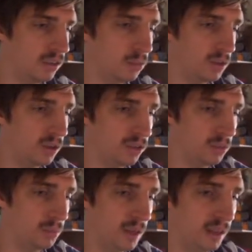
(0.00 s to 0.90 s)
We've got
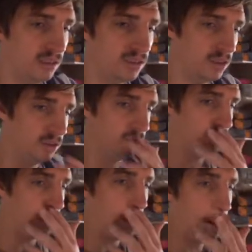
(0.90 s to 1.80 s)
some E-Series
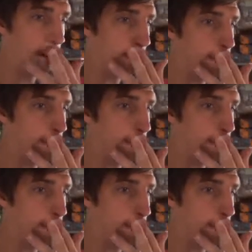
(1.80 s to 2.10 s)
cards.